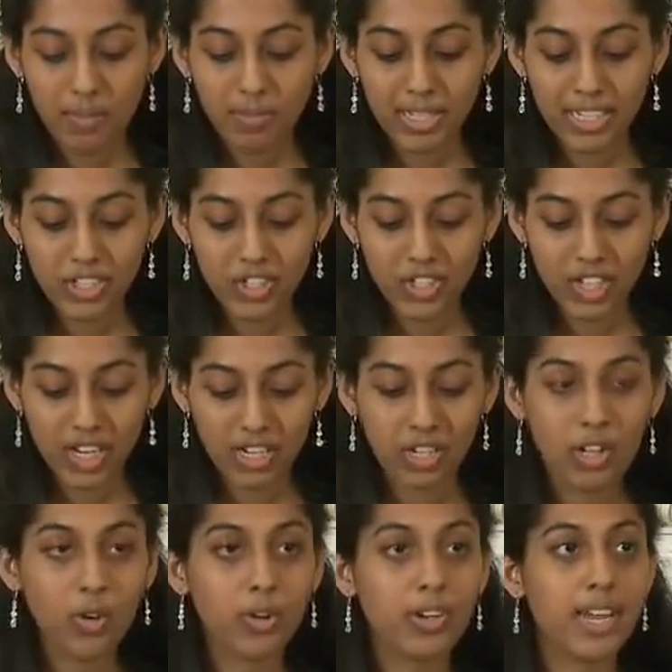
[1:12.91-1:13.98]
bleached and
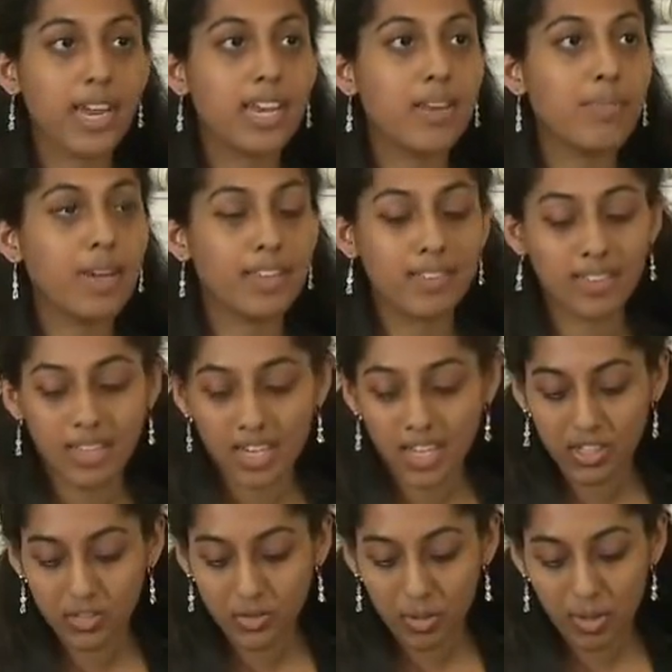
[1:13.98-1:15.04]
chlorinated by
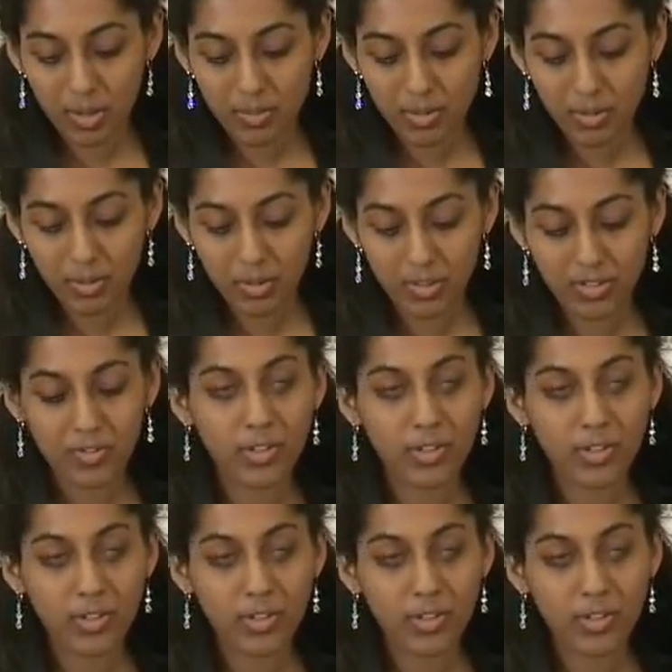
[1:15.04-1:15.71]
city swimming pools,